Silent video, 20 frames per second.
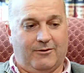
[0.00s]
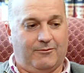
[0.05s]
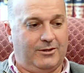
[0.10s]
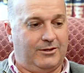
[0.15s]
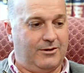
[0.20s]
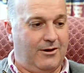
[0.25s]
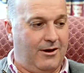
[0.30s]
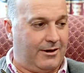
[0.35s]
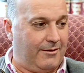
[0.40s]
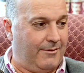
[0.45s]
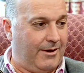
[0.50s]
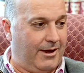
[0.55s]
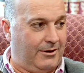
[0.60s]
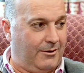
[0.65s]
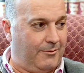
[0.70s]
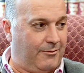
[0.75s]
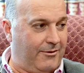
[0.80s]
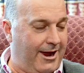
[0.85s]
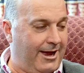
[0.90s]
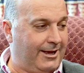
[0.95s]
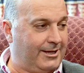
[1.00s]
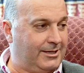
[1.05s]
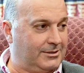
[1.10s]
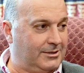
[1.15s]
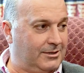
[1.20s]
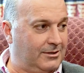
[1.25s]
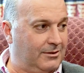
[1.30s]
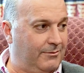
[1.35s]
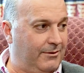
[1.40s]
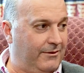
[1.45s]
we'd talk about your
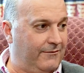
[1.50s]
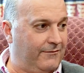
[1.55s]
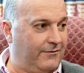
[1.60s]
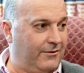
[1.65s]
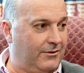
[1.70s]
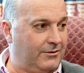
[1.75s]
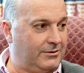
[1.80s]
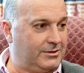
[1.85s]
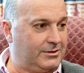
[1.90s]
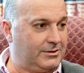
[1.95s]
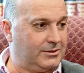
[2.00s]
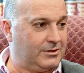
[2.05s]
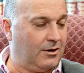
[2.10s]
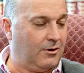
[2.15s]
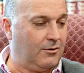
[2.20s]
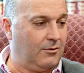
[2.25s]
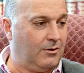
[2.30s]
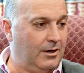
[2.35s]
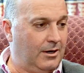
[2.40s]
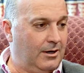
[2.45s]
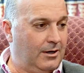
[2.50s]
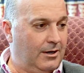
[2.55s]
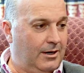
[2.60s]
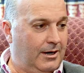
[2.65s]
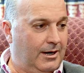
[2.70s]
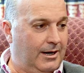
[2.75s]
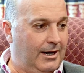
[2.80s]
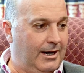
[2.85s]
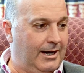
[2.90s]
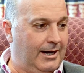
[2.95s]
practice a little bit first. So
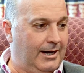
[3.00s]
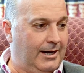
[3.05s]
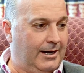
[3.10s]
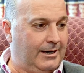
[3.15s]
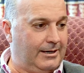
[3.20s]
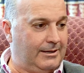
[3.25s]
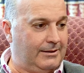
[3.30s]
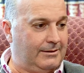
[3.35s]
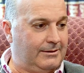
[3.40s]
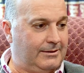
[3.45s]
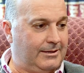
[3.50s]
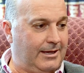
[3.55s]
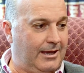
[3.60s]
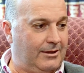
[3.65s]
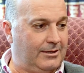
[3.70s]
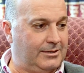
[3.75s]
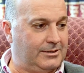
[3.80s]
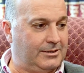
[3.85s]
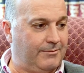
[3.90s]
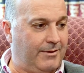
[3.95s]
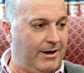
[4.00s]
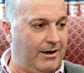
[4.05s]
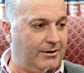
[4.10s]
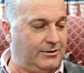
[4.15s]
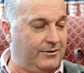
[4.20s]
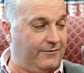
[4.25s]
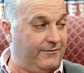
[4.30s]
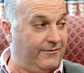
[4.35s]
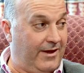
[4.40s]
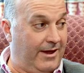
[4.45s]
tell us
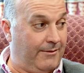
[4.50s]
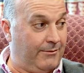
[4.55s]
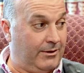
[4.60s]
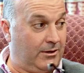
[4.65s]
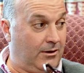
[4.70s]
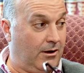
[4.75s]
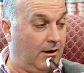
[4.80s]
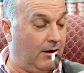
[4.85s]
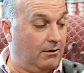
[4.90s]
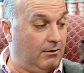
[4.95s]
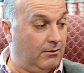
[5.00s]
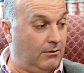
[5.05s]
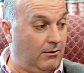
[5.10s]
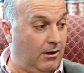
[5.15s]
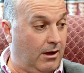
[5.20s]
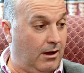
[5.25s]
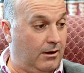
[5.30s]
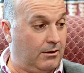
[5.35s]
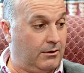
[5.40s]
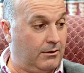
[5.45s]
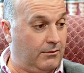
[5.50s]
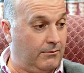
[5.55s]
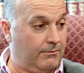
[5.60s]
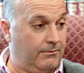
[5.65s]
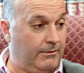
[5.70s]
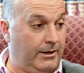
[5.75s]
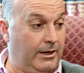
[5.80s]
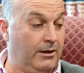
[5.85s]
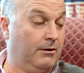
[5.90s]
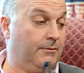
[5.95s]
about your family law
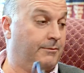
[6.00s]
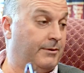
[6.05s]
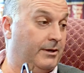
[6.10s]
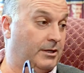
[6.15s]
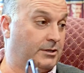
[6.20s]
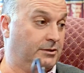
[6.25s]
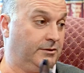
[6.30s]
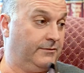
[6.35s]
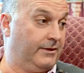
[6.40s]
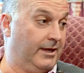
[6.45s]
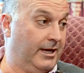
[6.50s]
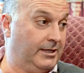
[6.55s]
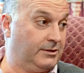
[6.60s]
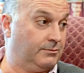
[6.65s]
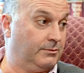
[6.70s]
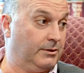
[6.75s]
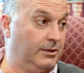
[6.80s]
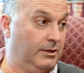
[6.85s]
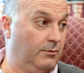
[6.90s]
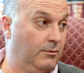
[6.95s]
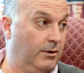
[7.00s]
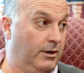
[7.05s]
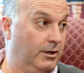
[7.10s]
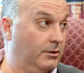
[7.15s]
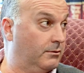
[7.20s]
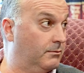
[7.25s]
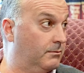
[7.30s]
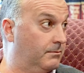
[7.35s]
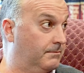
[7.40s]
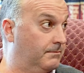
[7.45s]
career, because that's really where
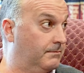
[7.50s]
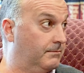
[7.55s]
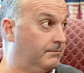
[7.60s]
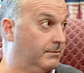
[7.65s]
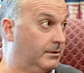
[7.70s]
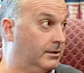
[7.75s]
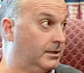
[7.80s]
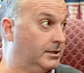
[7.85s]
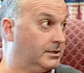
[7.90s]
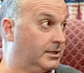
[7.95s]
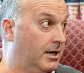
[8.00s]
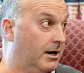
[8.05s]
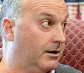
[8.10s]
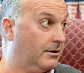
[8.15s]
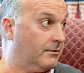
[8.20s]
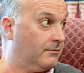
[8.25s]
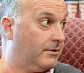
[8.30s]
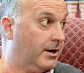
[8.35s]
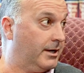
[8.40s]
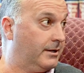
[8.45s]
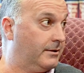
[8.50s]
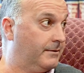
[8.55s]
you really started, right?